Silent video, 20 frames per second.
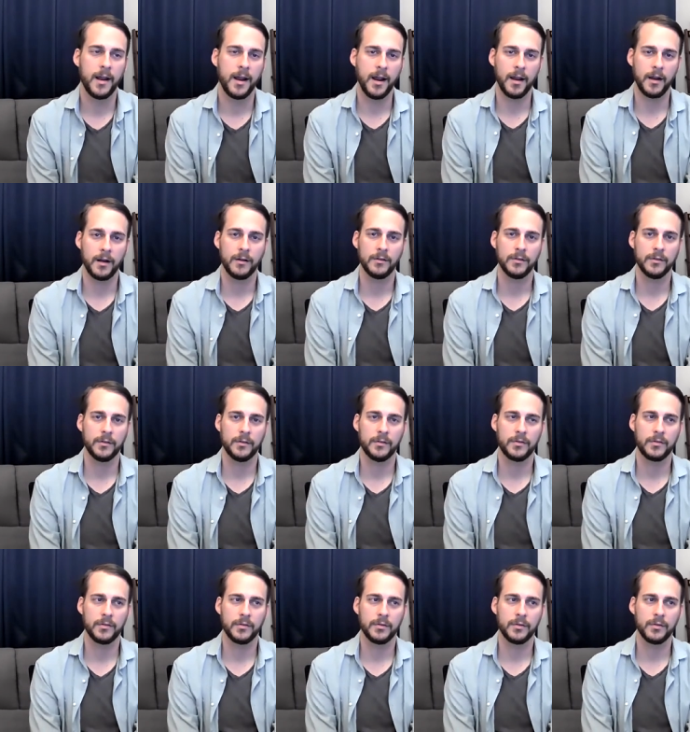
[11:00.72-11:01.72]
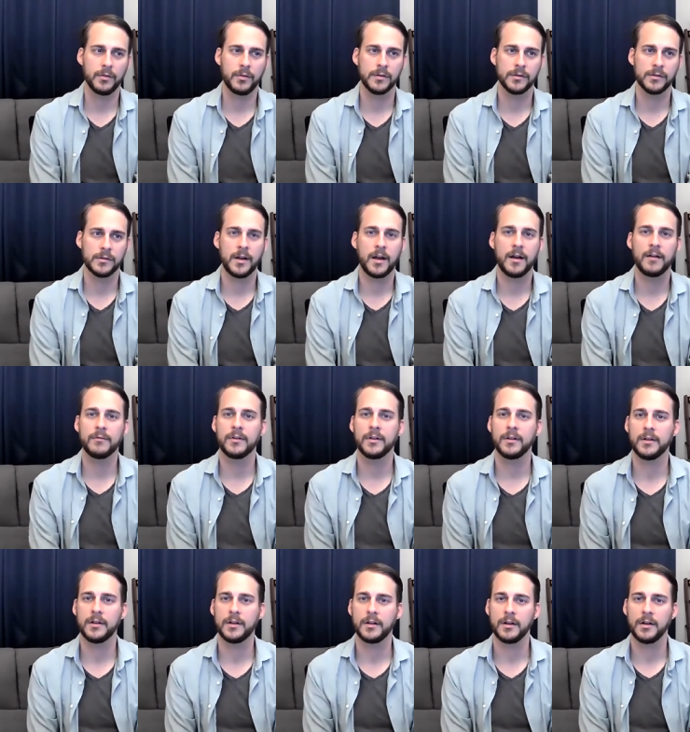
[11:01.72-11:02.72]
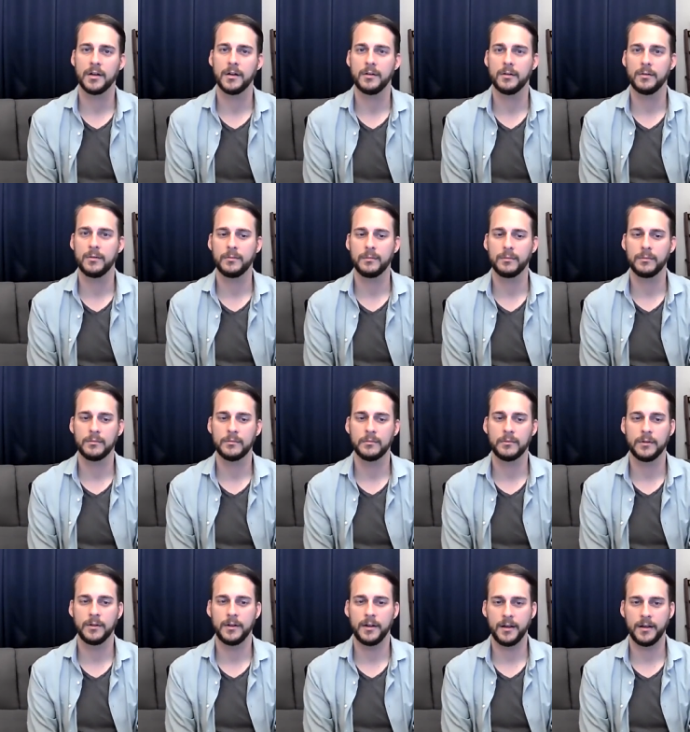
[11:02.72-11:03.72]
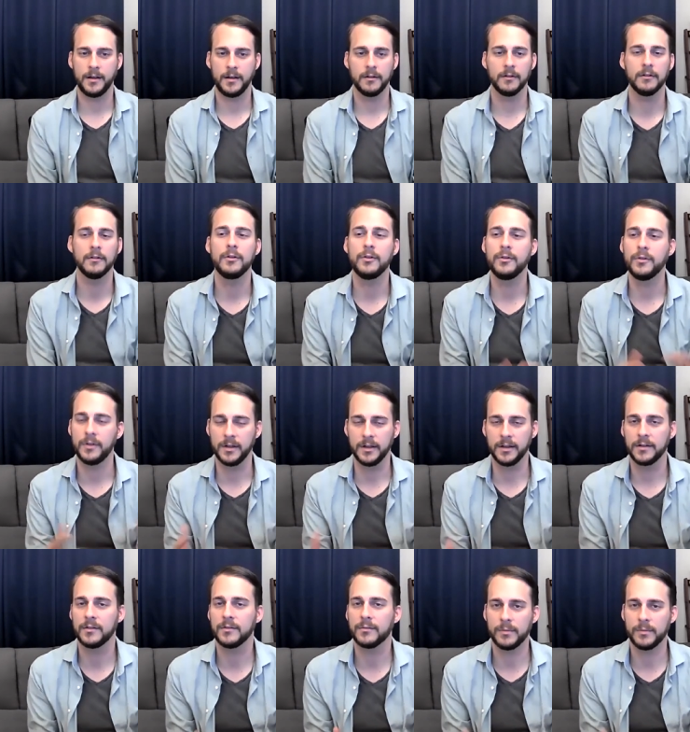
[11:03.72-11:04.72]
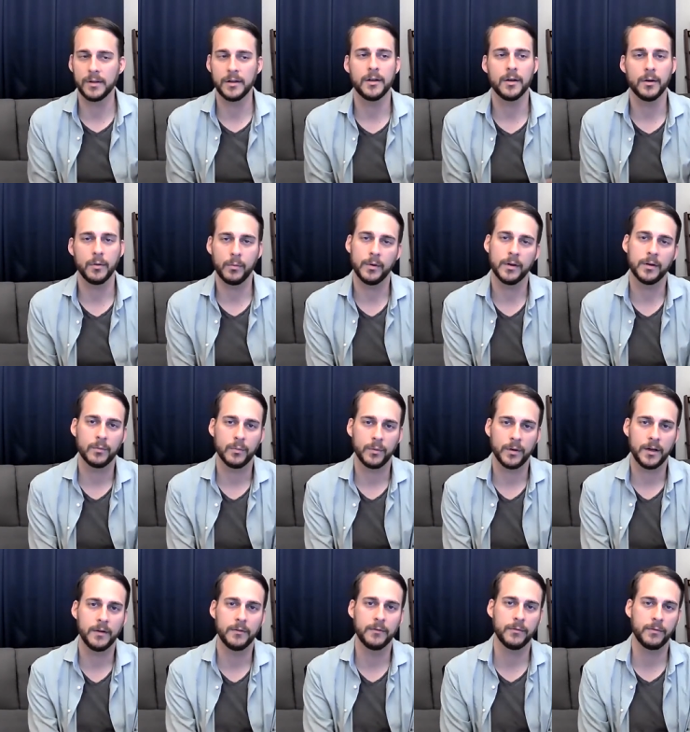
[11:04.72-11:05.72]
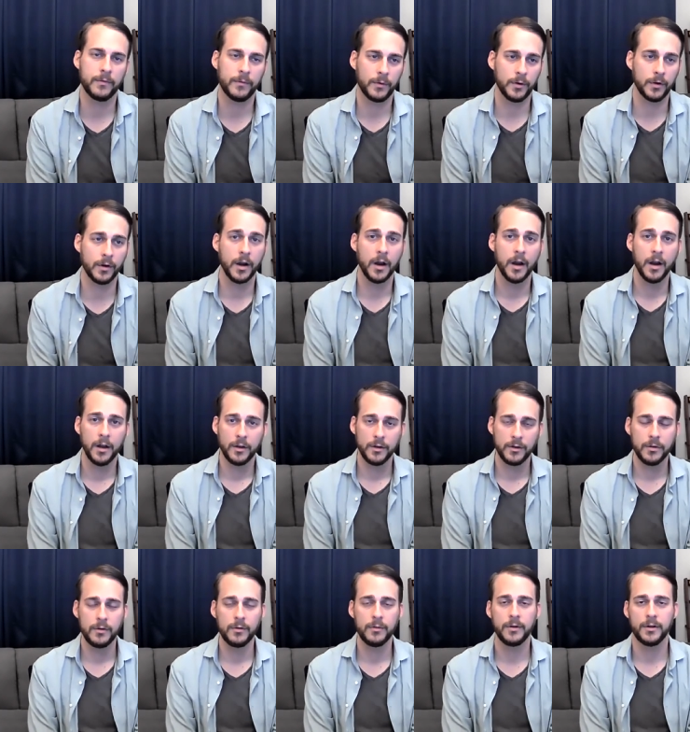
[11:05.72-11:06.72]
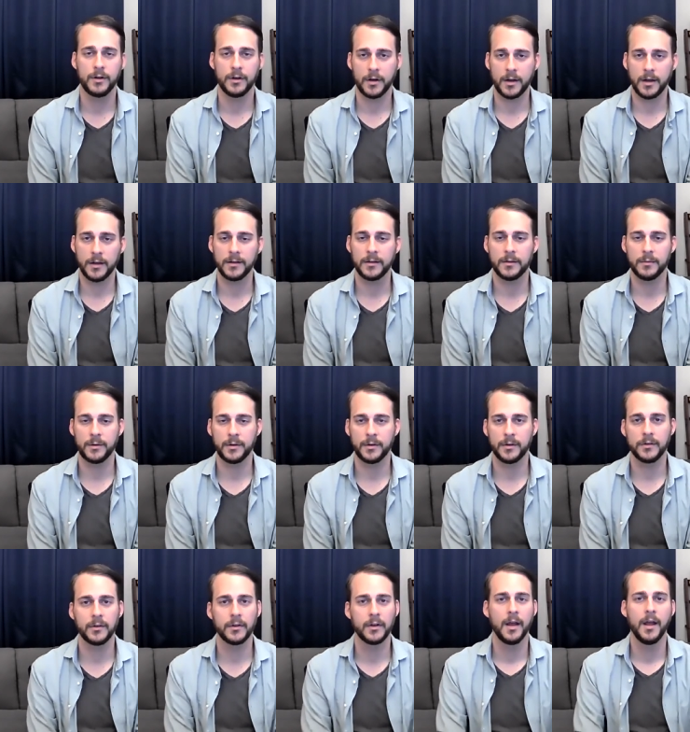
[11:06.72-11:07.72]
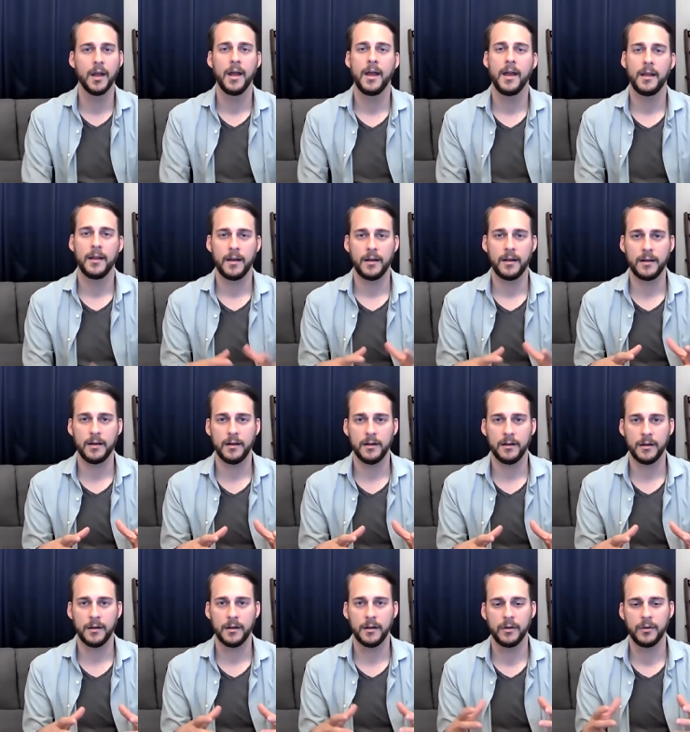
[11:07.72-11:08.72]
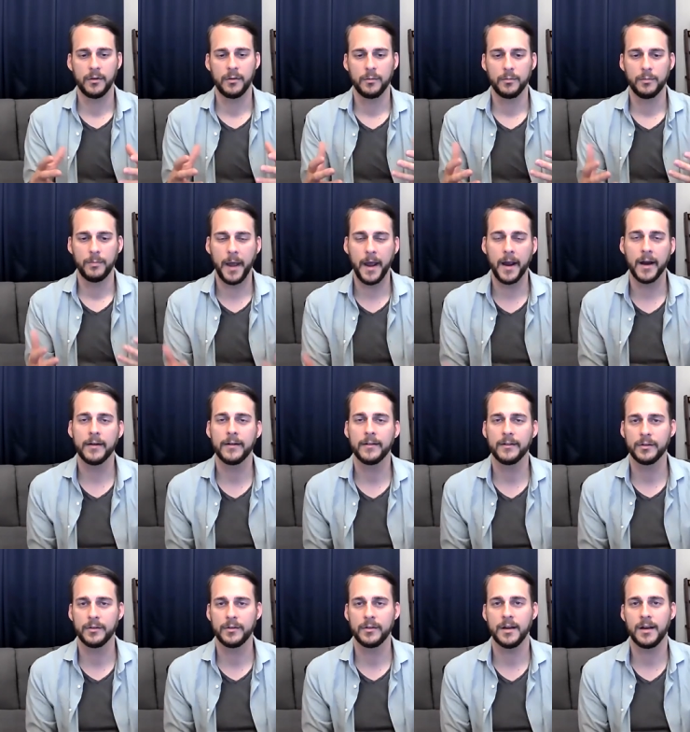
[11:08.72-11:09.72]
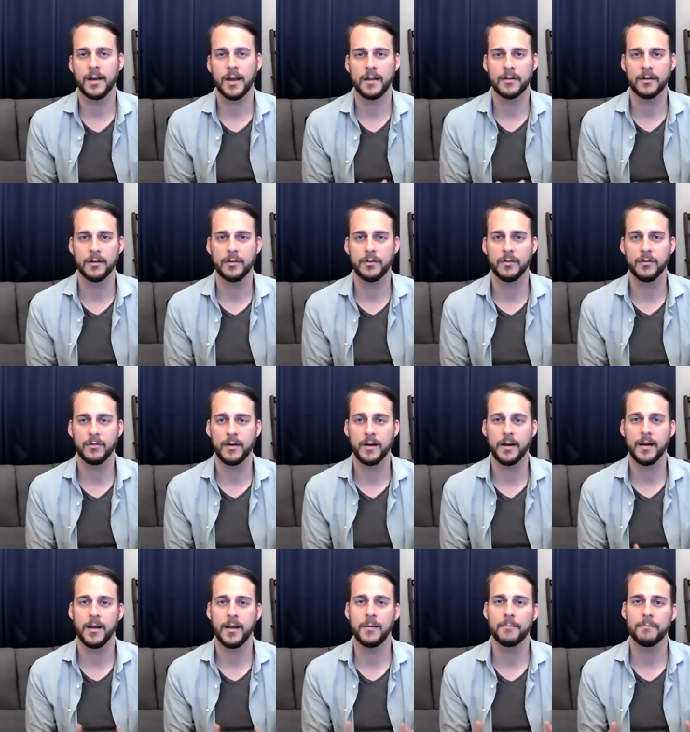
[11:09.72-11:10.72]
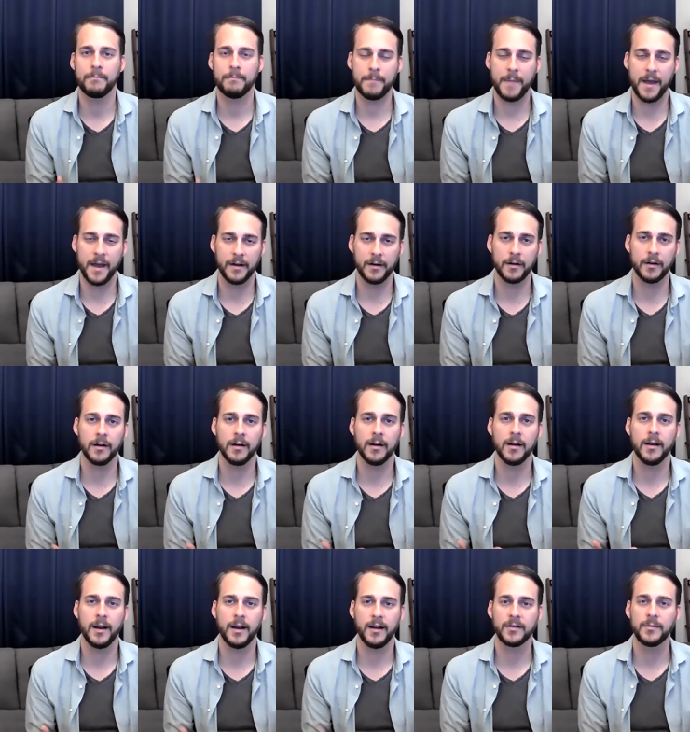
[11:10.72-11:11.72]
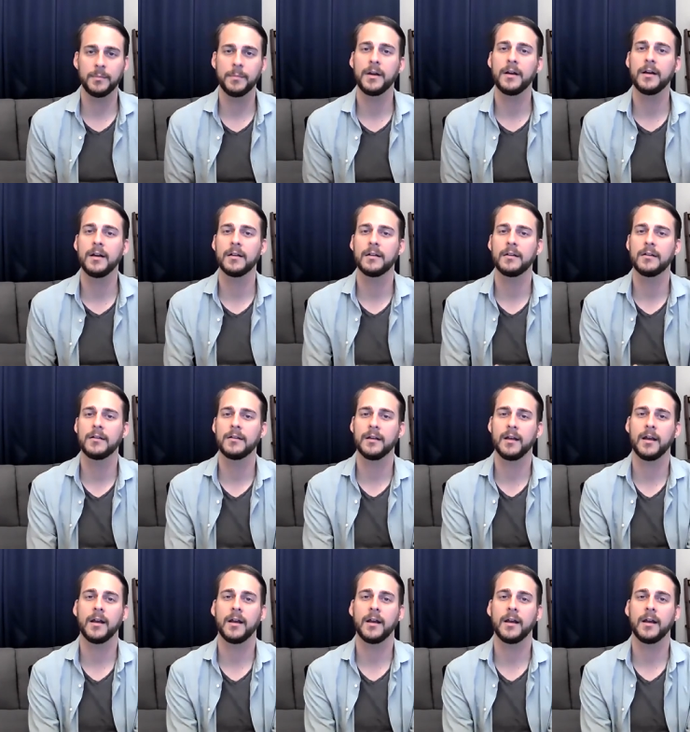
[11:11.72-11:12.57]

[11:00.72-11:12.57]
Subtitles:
And so there's not really a losing. It's really a win-win for you and your customers, and pairing those together to create a better experience.